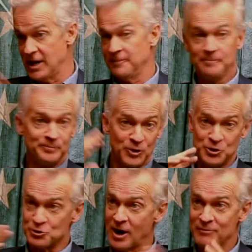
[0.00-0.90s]
kind of you
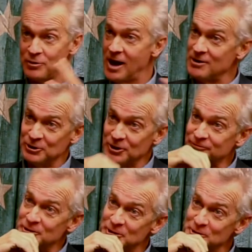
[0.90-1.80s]
drive around, you look
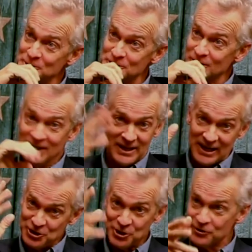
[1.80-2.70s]
for news,
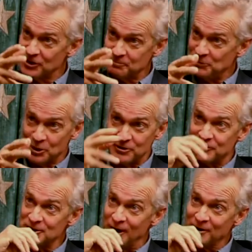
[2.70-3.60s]
and you're the you're the
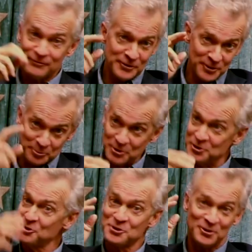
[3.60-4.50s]
photographer, the
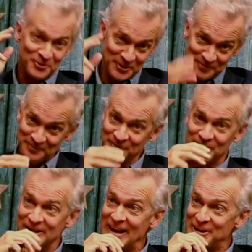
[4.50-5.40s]
producer, the
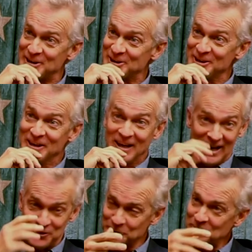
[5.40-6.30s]
the editor,
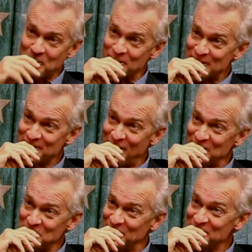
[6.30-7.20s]
and the reporter, all That's
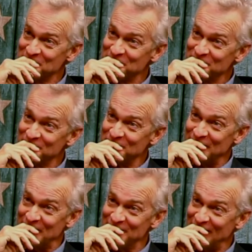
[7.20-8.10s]
in one. Best. You
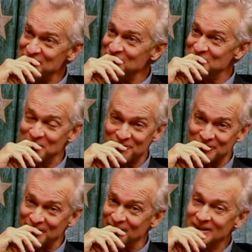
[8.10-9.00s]
know, and you do it
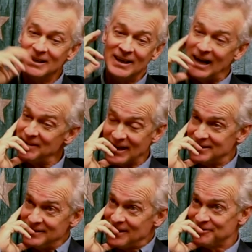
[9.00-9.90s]
for. I think I
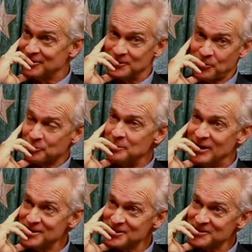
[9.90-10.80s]
did that for three
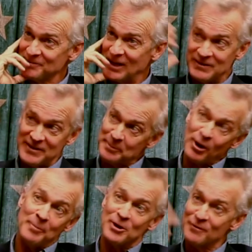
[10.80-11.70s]
months, and then they
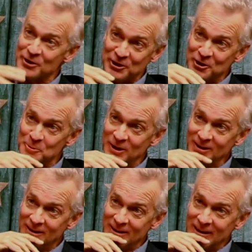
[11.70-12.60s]
brought me over to Yuma,
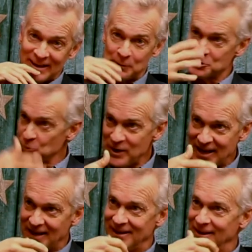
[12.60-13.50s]
and I was the
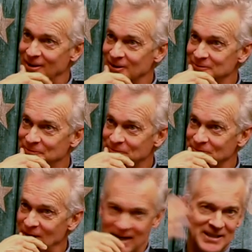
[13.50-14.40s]
weekend anchor.
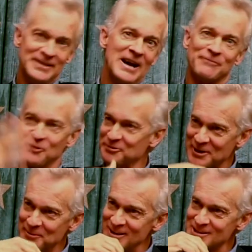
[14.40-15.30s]
And I did that for three
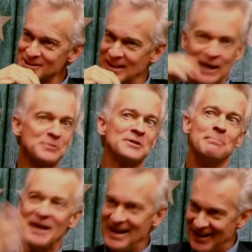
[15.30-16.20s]
months, and I was the
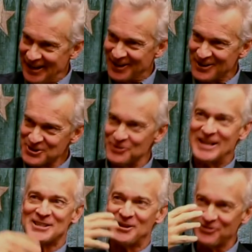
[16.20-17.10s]
main anchor. So
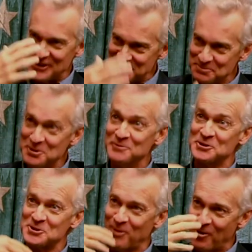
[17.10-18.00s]
that's how things move in
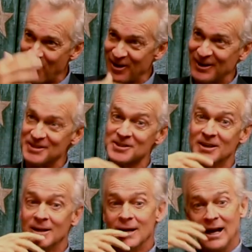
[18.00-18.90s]
small markets.
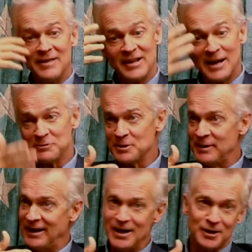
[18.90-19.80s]
And then I was the
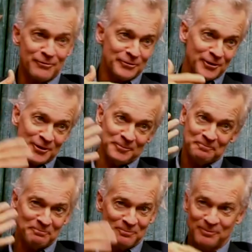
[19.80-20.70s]
main anchor for
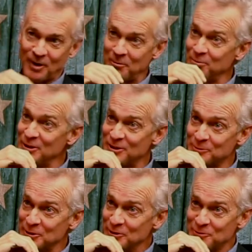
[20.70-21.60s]
probably
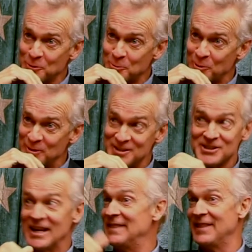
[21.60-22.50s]
three or four more
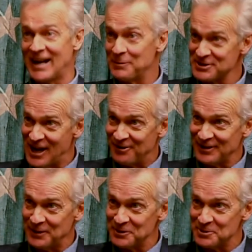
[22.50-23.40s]
months, and then I was out.
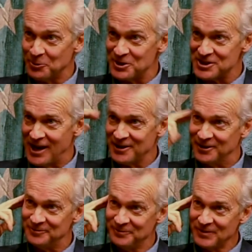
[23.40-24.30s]
I went to Boise, Idaho.